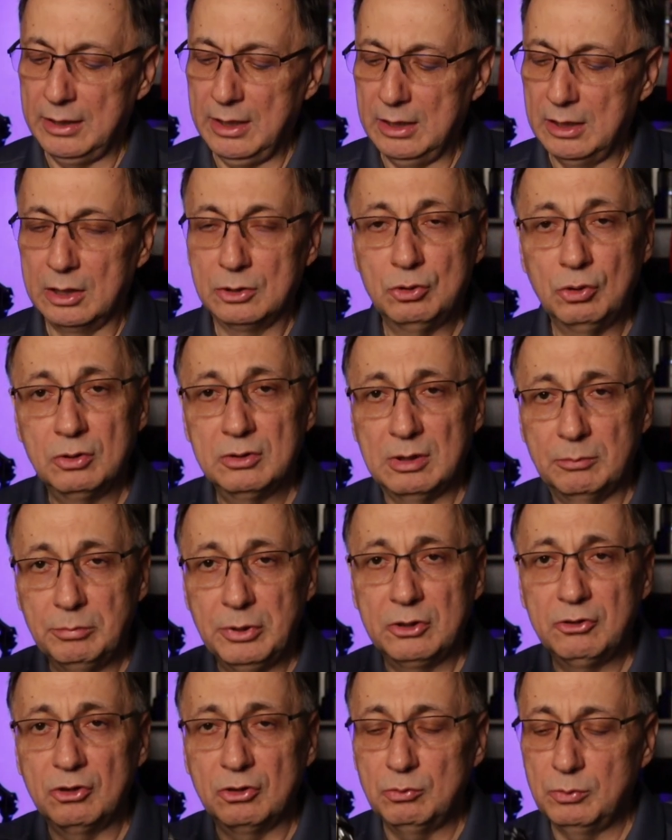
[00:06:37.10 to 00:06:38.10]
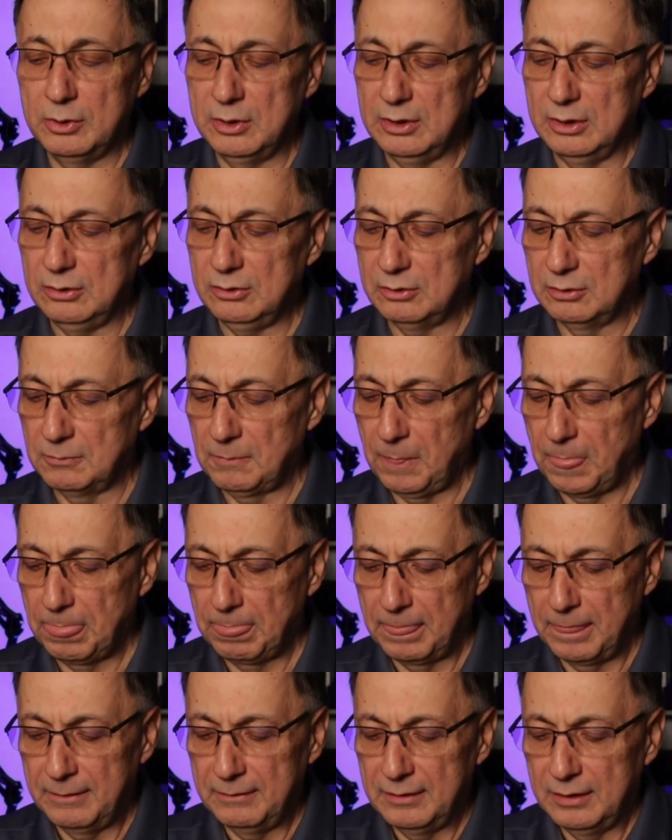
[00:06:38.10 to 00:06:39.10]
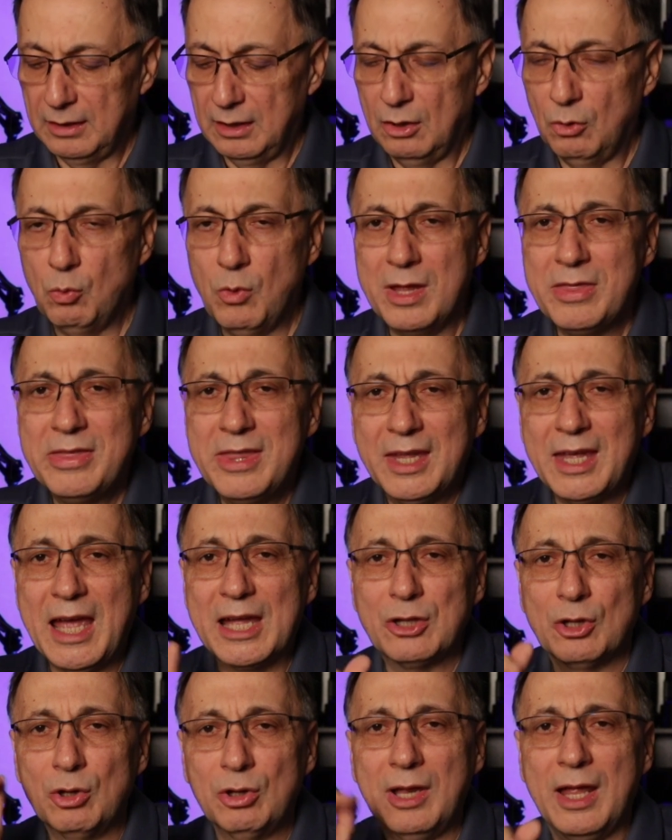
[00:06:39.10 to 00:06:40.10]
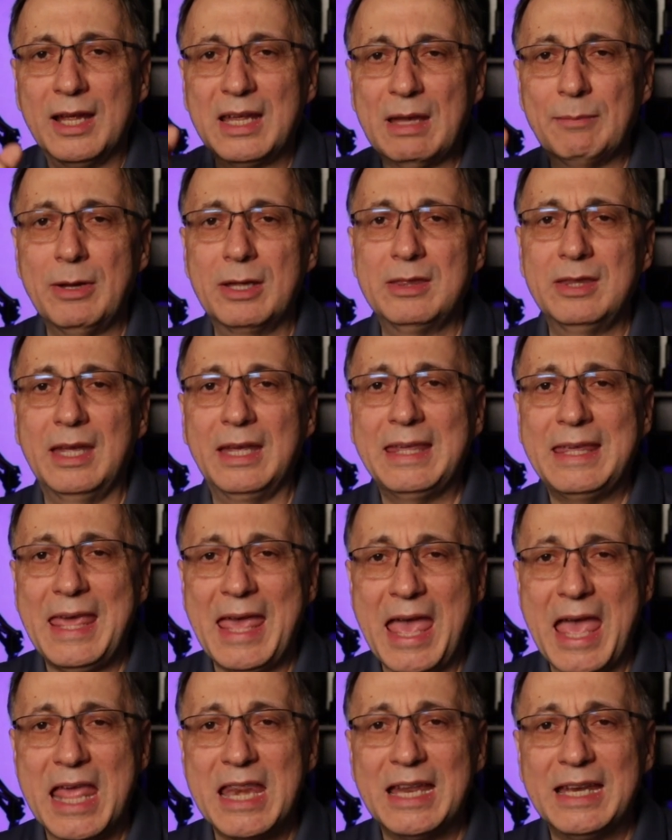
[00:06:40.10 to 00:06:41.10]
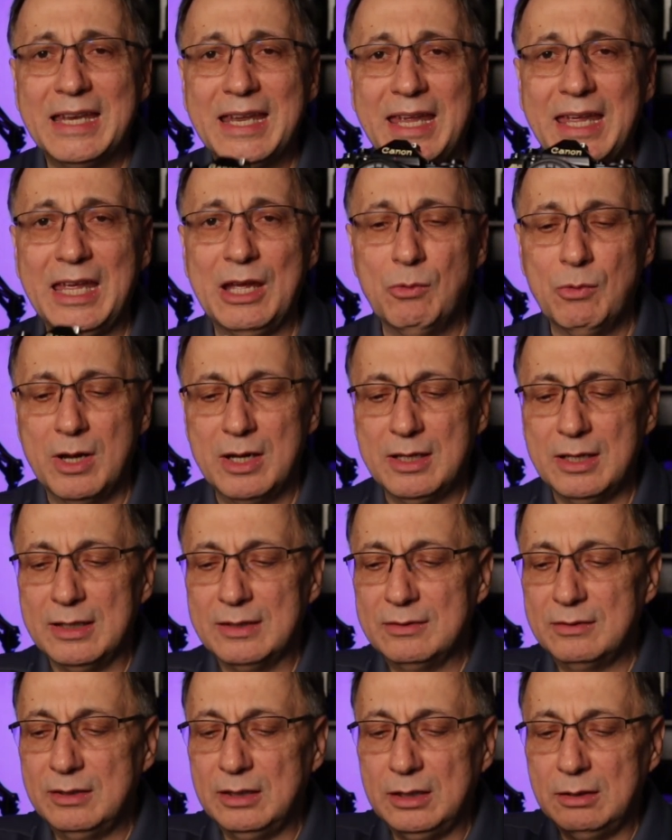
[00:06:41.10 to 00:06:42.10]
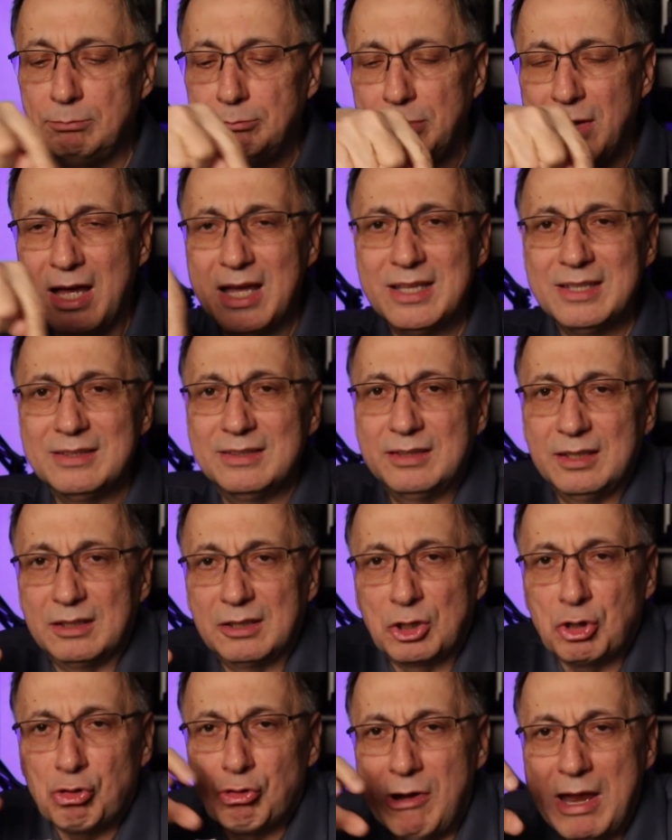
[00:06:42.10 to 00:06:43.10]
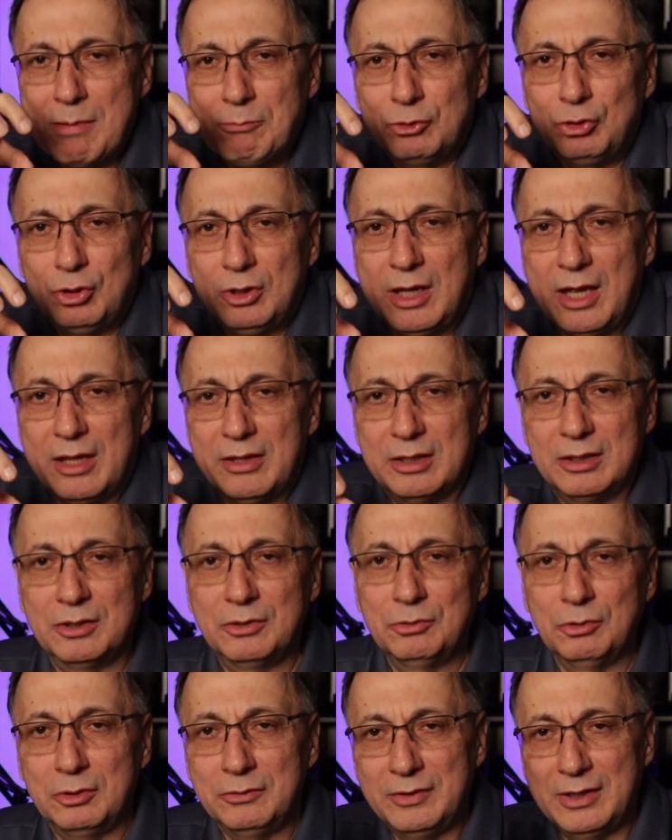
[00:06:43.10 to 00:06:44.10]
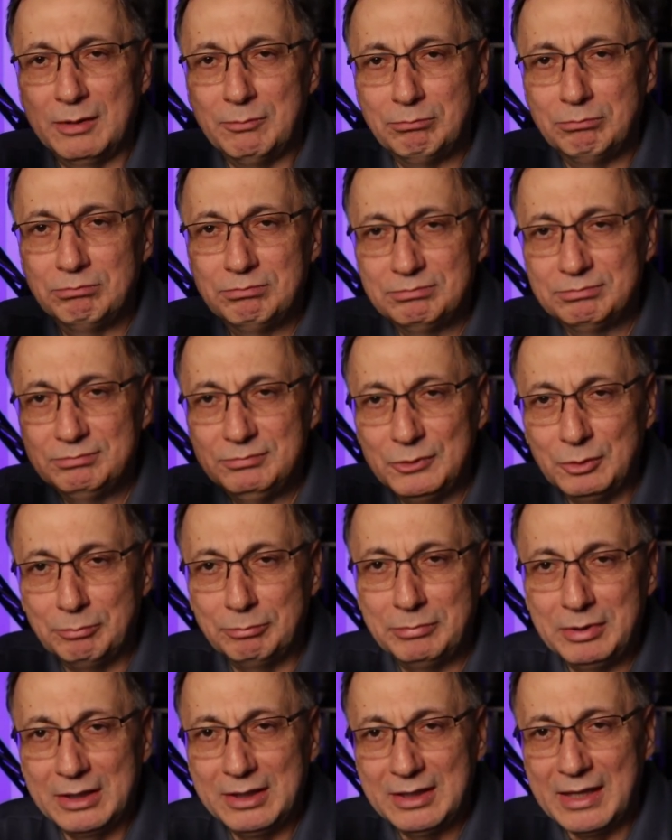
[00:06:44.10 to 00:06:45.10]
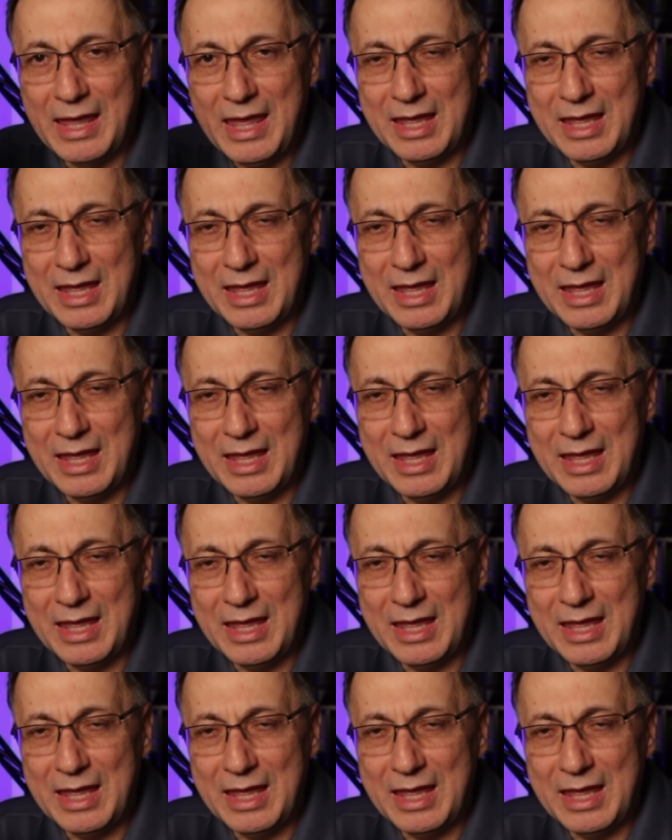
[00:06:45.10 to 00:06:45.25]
again, I took some pictures with this. One thing I don't like about the Canon A1 is the buttons that cramp together. So if you have big